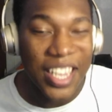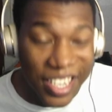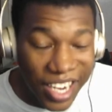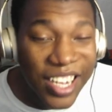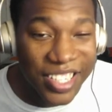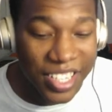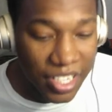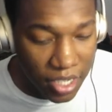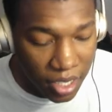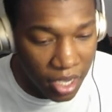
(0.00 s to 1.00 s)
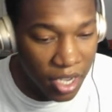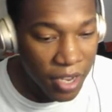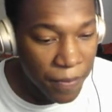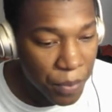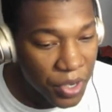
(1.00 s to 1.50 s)
that he does this.
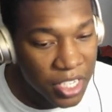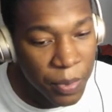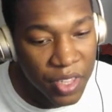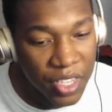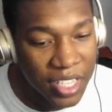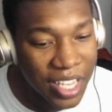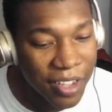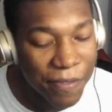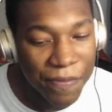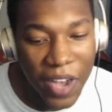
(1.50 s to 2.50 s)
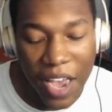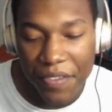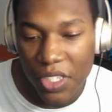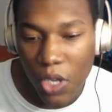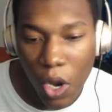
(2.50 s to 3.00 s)
Bro, this man looking like a
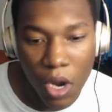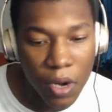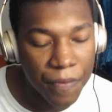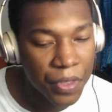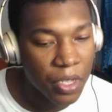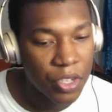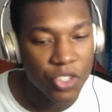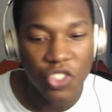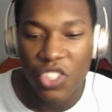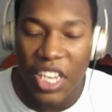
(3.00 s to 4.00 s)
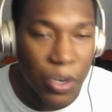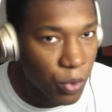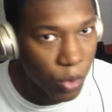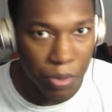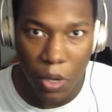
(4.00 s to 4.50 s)
5-star
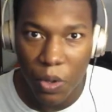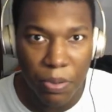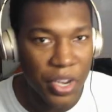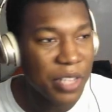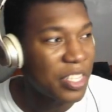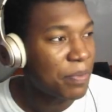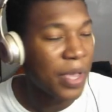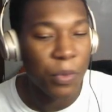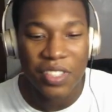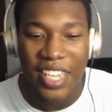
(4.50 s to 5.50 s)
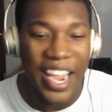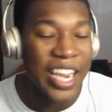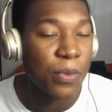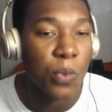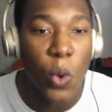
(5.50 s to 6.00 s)
general, bro. This man went
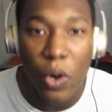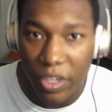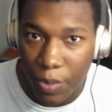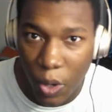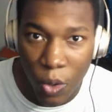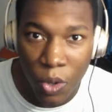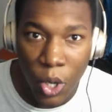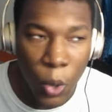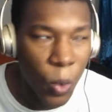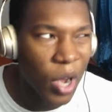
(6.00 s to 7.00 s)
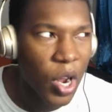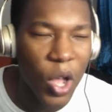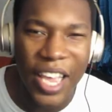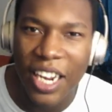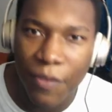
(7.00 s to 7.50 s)
to 8 wars, bro. Won
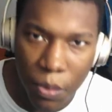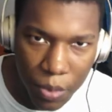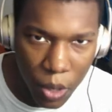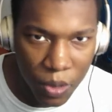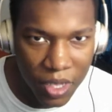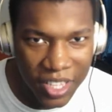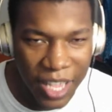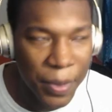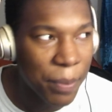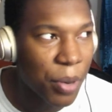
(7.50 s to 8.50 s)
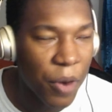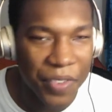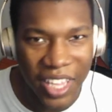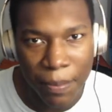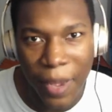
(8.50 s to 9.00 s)
all 8 of them, bro. That man
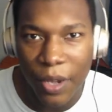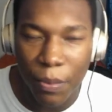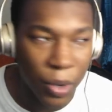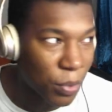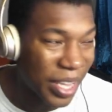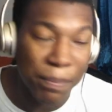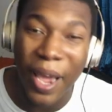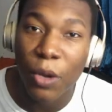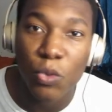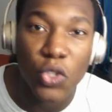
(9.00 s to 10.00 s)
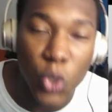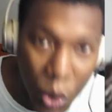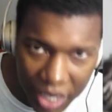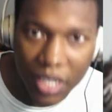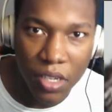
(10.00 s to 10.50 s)
perfect, like Michael, bro, like Michael
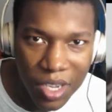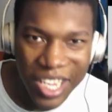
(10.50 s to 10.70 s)
Jordan.